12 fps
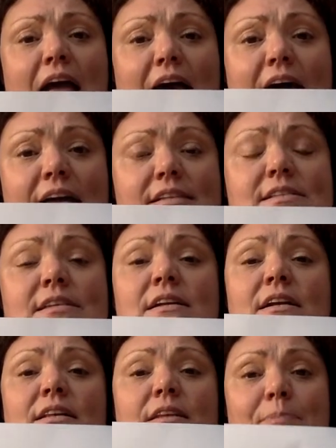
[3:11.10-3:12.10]
at
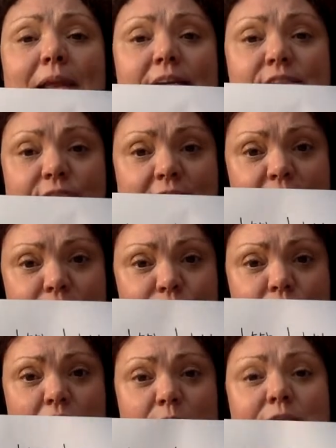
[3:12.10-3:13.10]
the place value
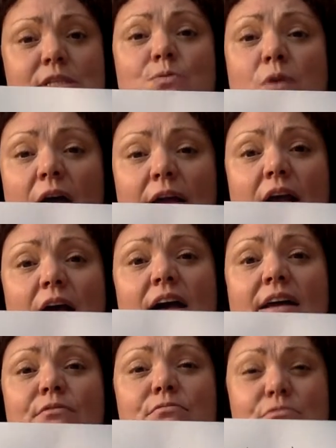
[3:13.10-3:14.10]
chart, which is why
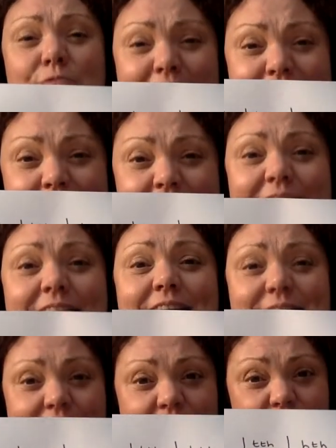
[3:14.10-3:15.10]
I really
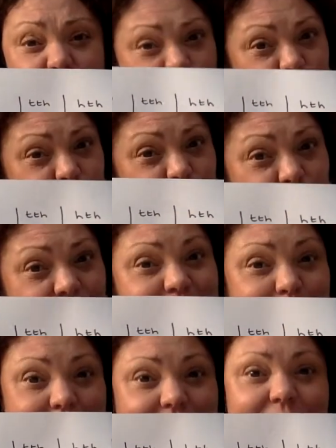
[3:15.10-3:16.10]
think that you should use a
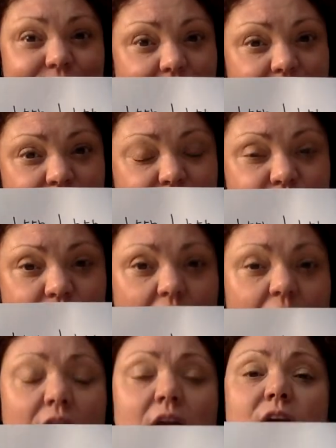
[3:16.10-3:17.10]
place value chart